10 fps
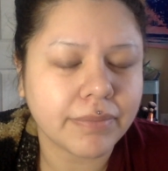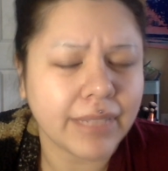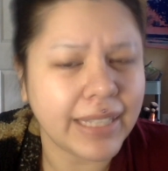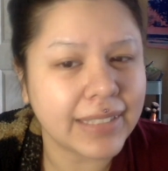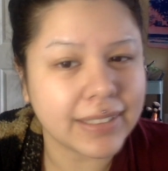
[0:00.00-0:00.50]

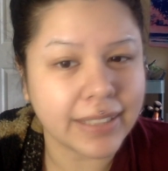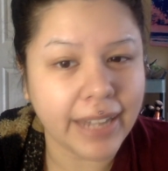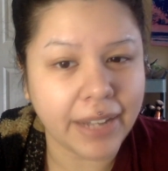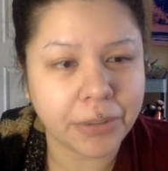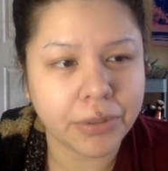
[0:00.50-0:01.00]
It's
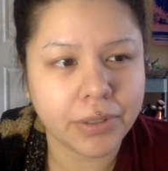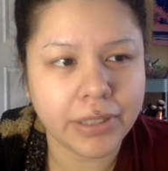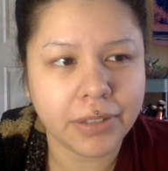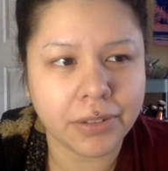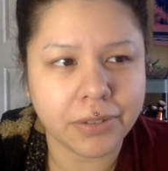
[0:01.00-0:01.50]

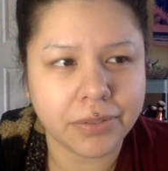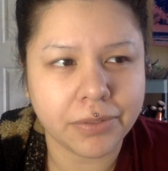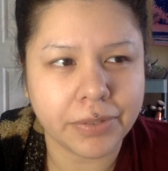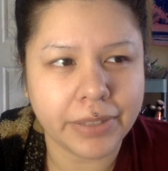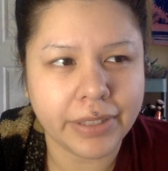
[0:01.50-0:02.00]
naturally
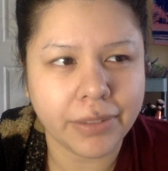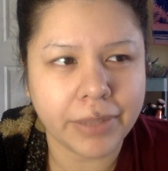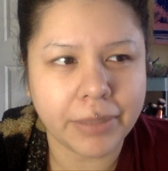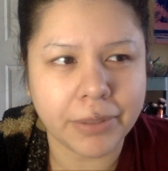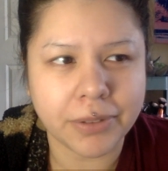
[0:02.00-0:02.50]
gluten-free the
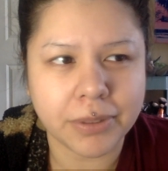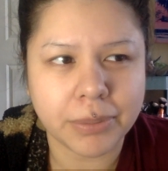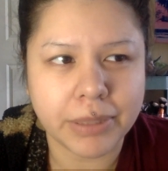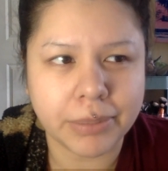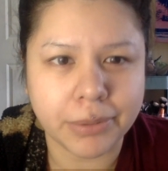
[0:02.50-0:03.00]
way most
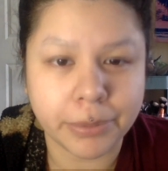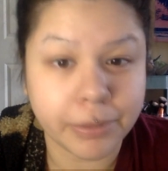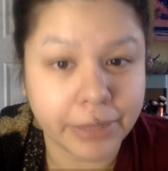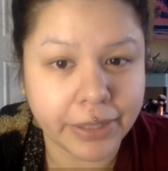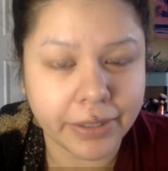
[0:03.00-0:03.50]
people
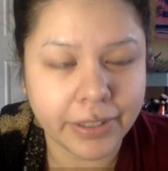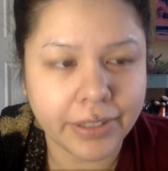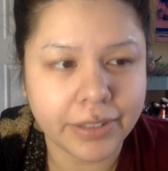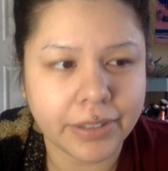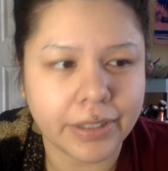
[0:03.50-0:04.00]
prepare it.